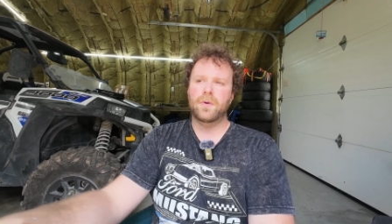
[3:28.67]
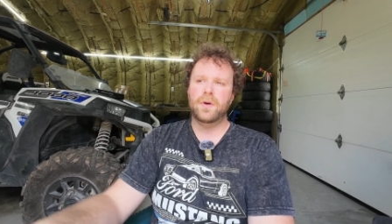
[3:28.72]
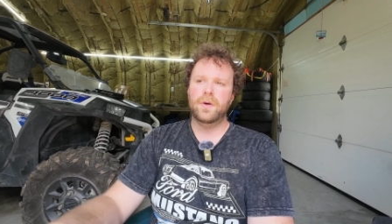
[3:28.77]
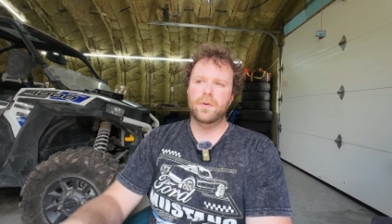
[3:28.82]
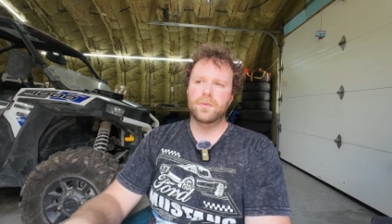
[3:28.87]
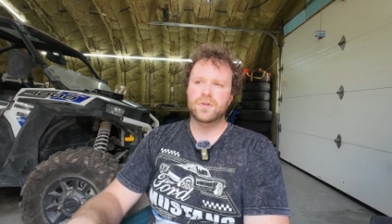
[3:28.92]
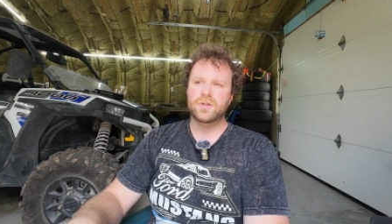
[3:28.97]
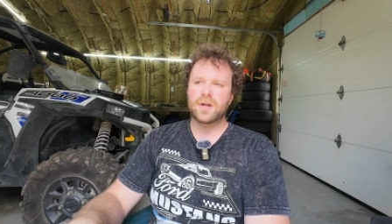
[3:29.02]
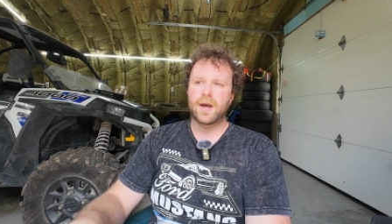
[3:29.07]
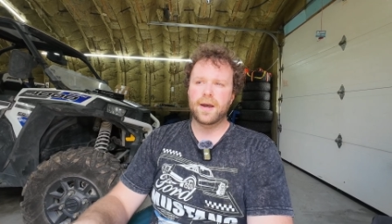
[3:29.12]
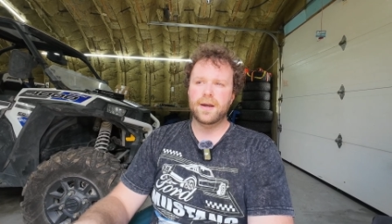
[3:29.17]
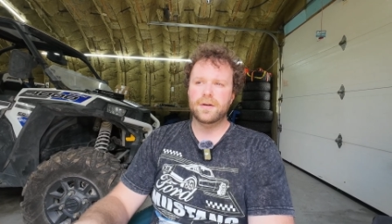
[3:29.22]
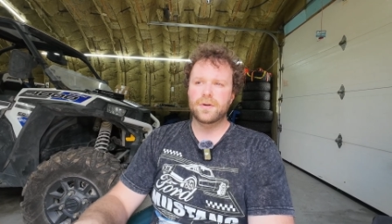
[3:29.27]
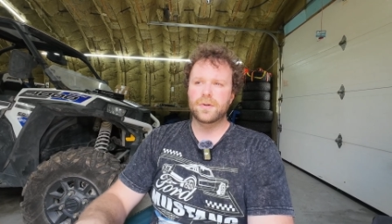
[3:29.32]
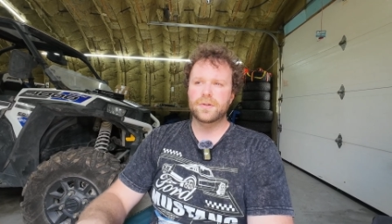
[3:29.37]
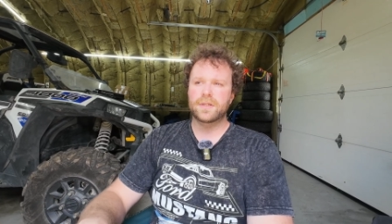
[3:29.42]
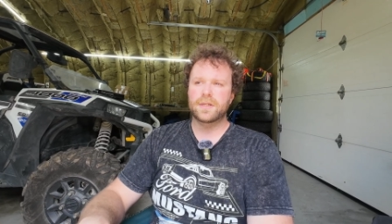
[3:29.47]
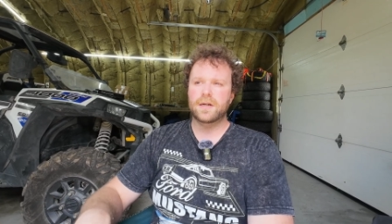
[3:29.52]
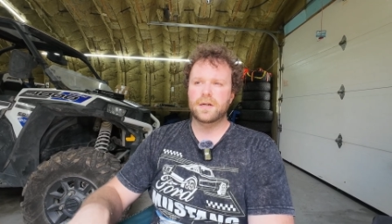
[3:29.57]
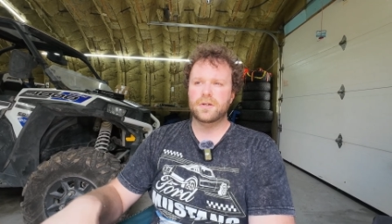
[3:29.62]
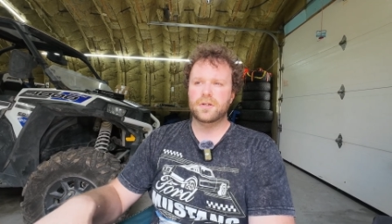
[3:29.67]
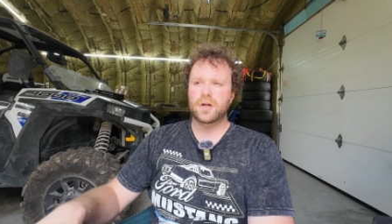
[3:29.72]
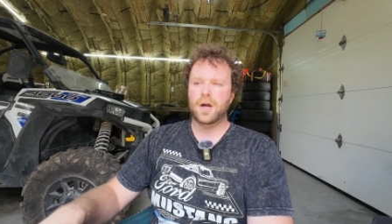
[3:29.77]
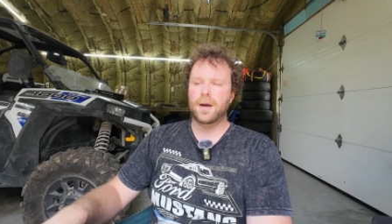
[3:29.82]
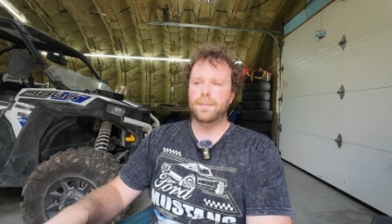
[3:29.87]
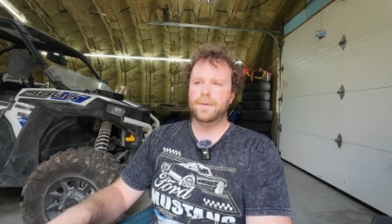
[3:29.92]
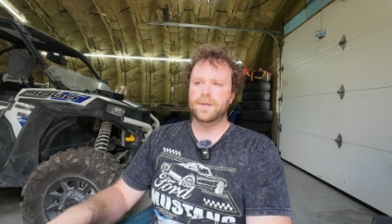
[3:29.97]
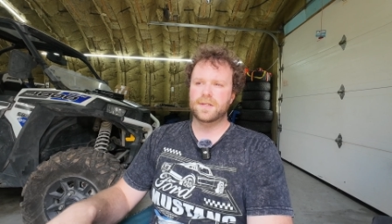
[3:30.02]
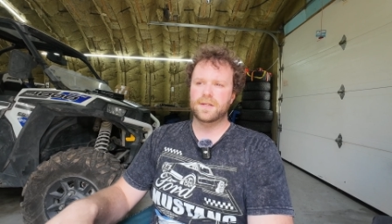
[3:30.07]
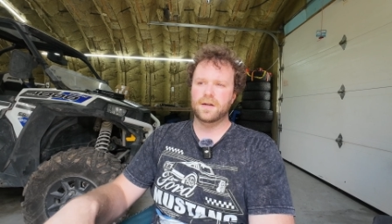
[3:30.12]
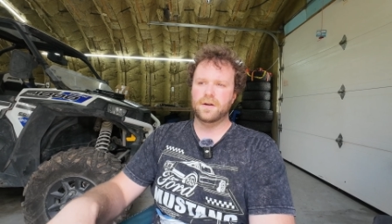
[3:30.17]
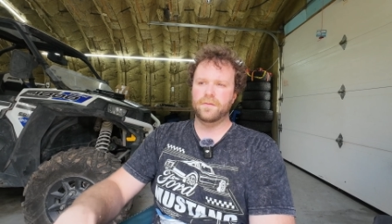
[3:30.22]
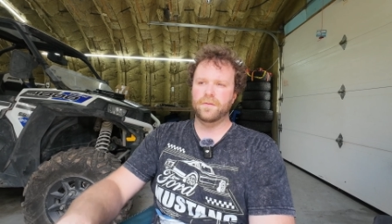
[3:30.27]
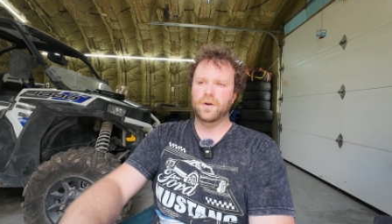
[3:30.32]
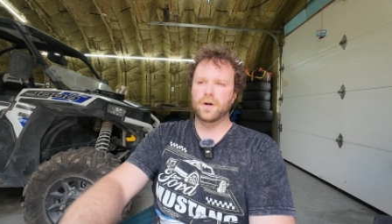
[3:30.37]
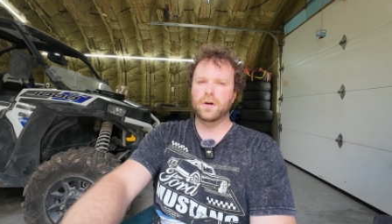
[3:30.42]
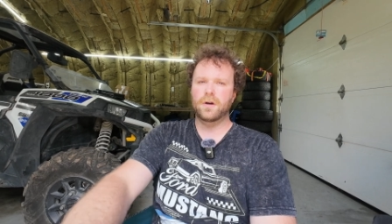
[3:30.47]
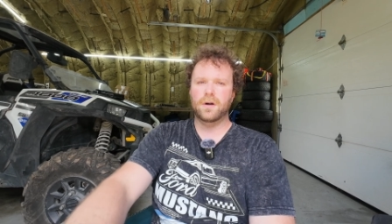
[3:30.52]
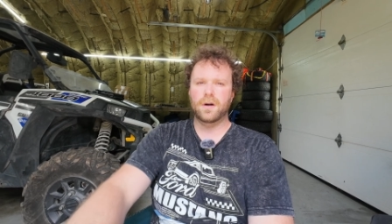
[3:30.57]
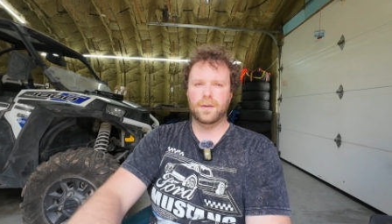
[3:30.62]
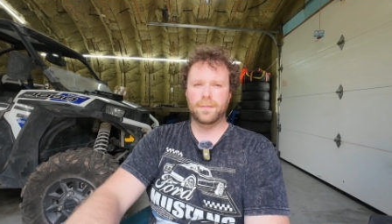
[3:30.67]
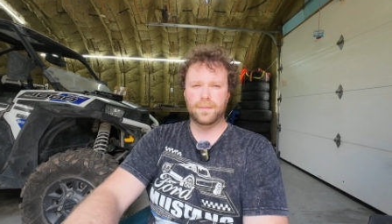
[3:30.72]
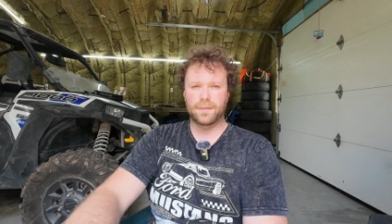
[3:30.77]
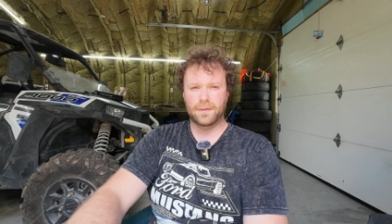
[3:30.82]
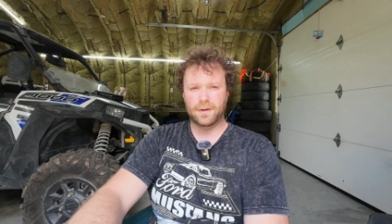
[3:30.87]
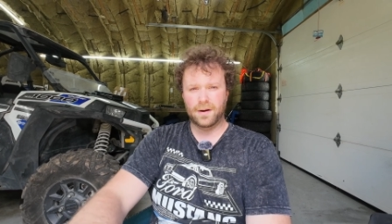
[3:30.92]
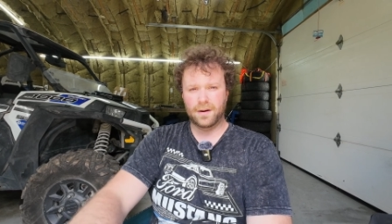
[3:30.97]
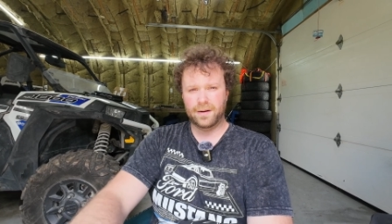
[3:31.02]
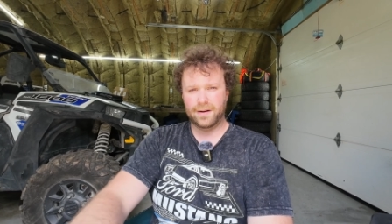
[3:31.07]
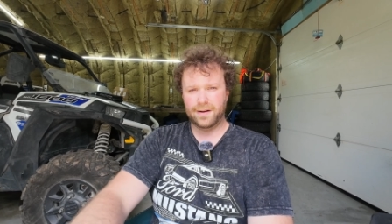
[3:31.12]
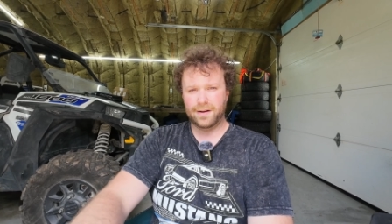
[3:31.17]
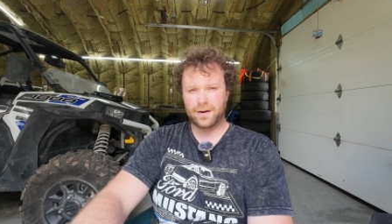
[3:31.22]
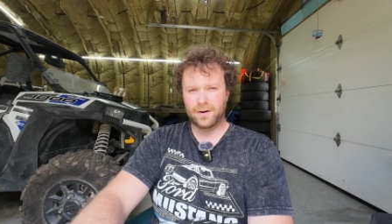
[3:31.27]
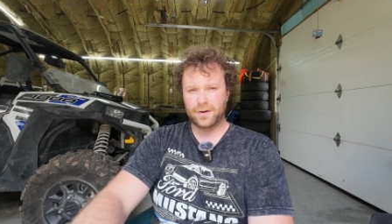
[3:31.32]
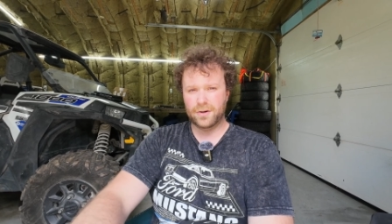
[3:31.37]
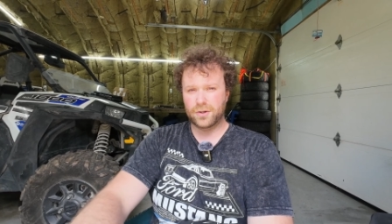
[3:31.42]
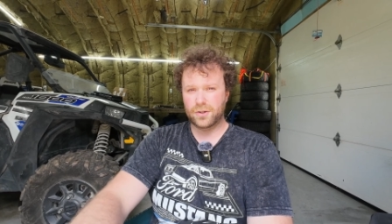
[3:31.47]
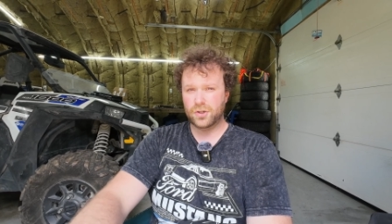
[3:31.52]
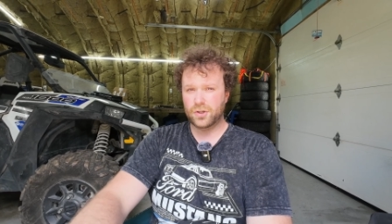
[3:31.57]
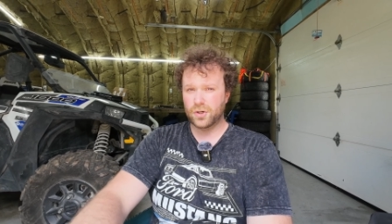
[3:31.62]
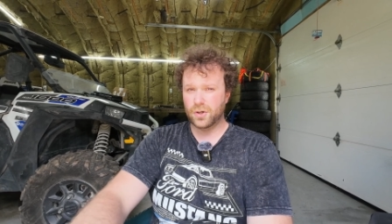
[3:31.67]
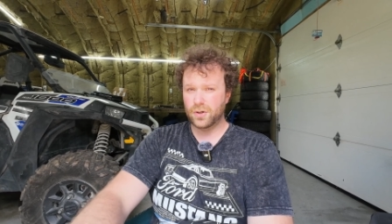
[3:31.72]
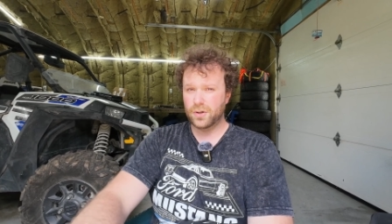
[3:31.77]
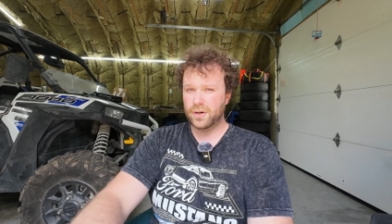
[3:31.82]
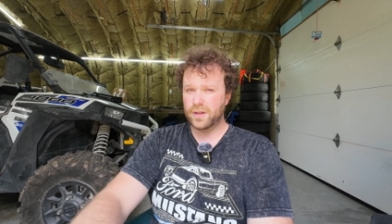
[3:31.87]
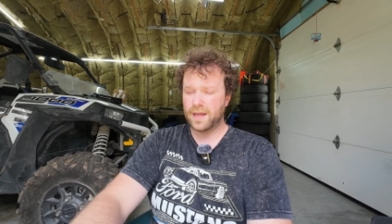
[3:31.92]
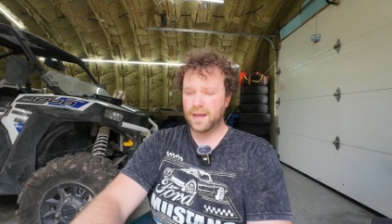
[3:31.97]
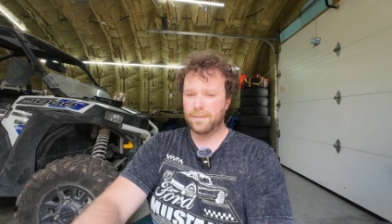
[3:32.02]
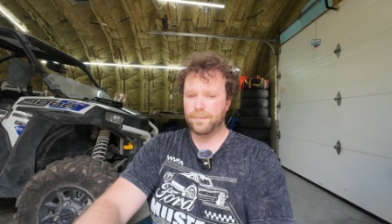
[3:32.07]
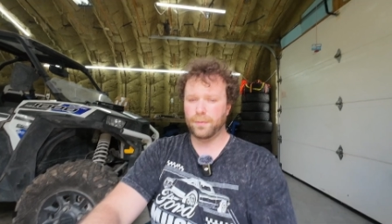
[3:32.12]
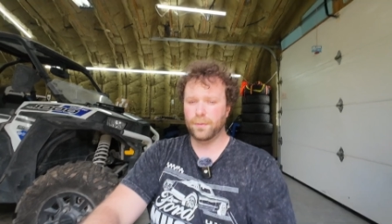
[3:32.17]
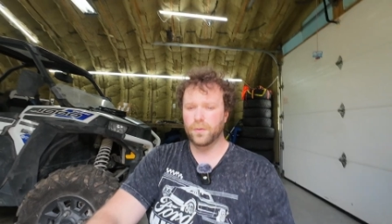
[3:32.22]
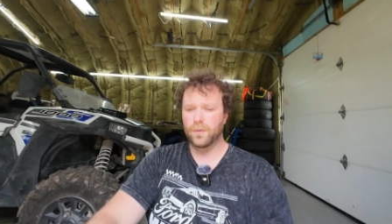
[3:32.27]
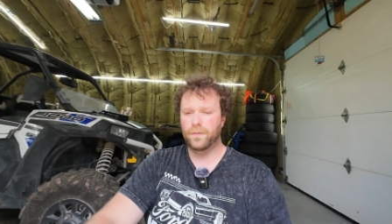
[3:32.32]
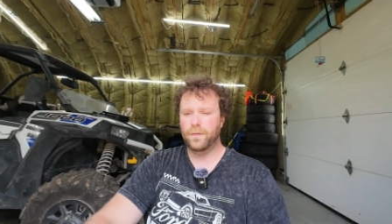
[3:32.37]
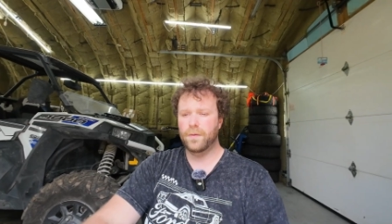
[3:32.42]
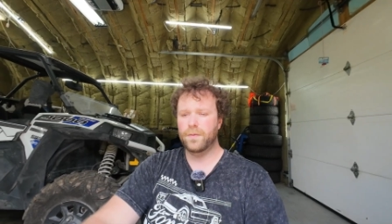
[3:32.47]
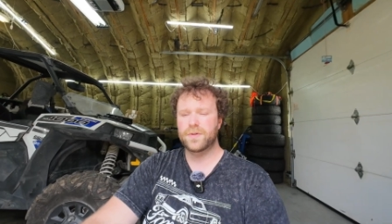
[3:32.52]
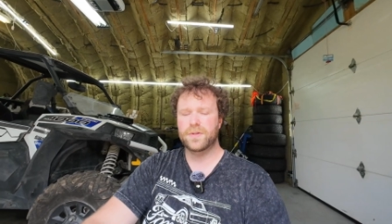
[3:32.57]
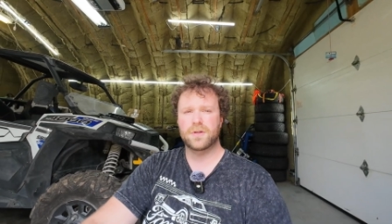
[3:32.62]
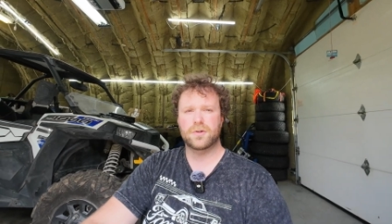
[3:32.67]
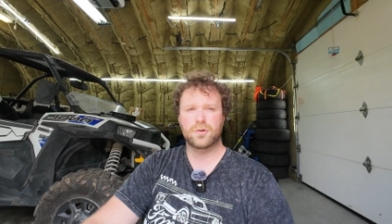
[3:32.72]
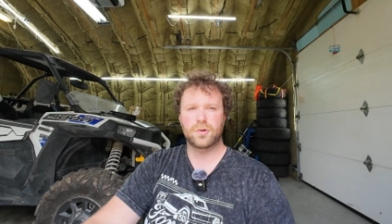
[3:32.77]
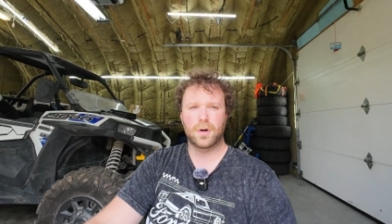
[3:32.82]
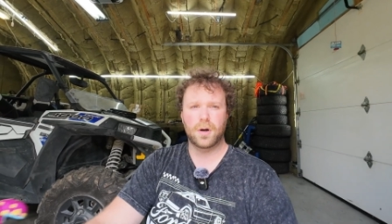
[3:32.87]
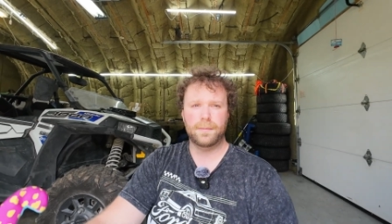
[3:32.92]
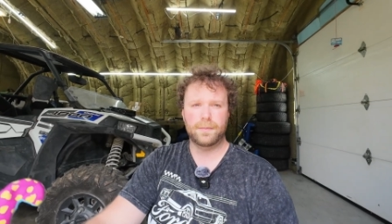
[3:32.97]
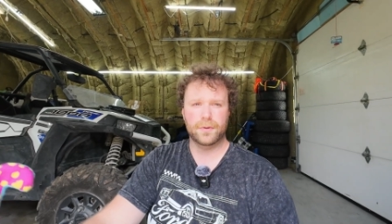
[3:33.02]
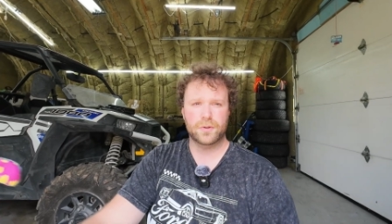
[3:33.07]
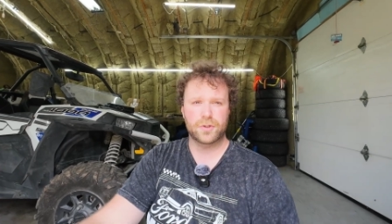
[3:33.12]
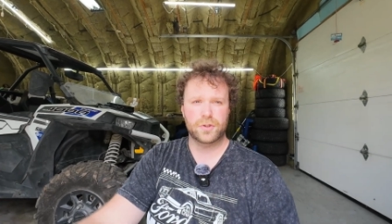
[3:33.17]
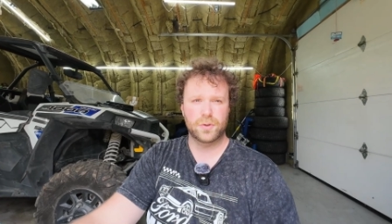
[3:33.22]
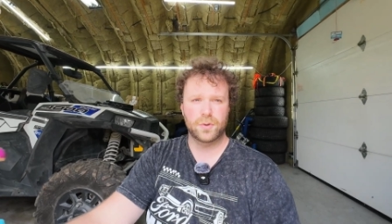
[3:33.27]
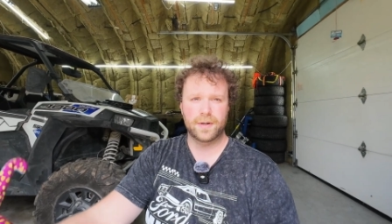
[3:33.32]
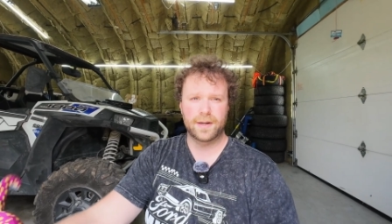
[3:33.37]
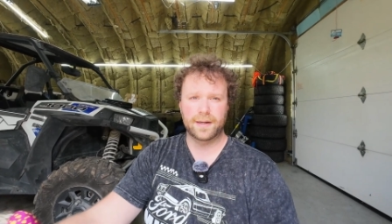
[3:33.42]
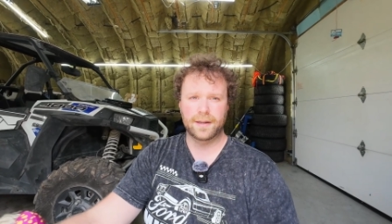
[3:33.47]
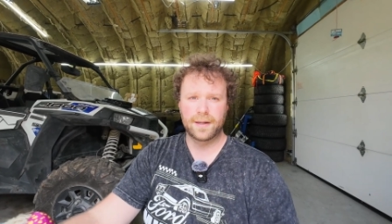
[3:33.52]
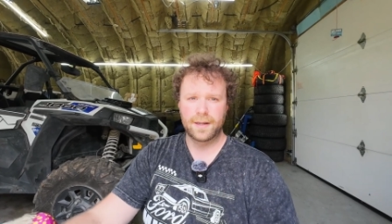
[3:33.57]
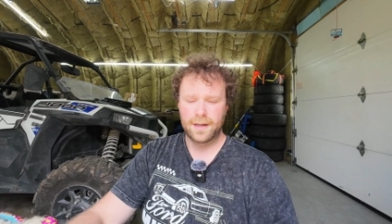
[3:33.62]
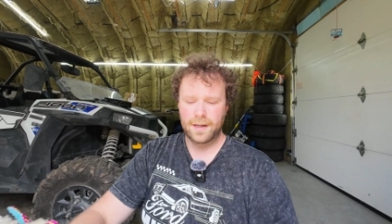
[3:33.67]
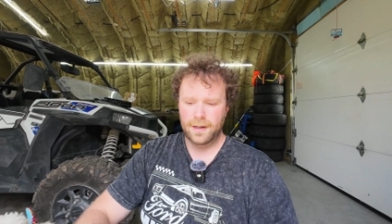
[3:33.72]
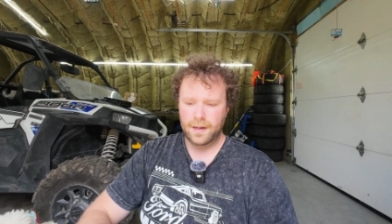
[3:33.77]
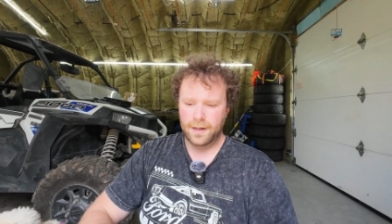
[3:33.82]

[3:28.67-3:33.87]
Well, it was diagnosed at a shop as an inverter. I'm like, are you sure? Do they have proof? What was the troubleshooting?